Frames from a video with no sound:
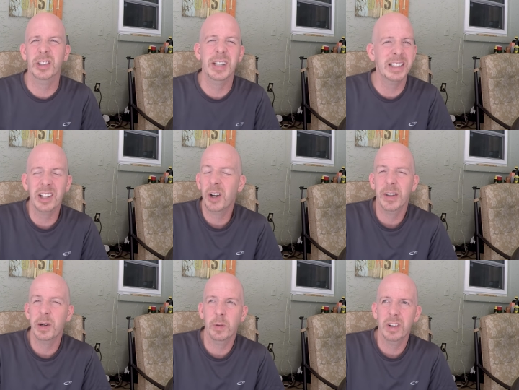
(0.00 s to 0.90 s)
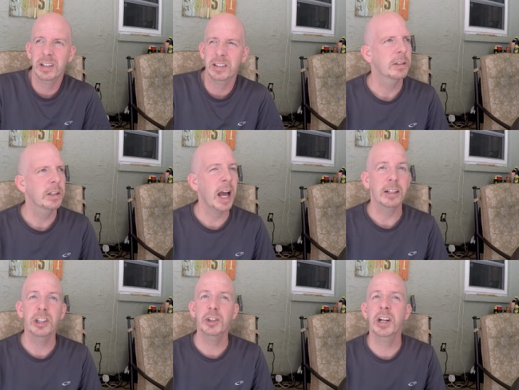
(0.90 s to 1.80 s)
So that's all that was. Yeah,
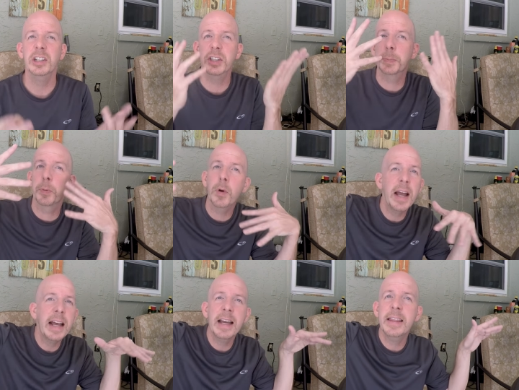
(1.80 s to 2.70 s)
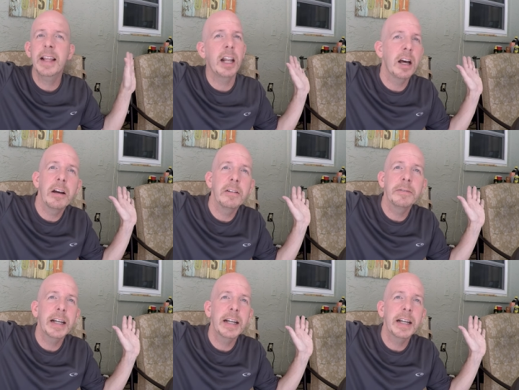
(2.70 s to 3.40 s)
just trying to spread the love.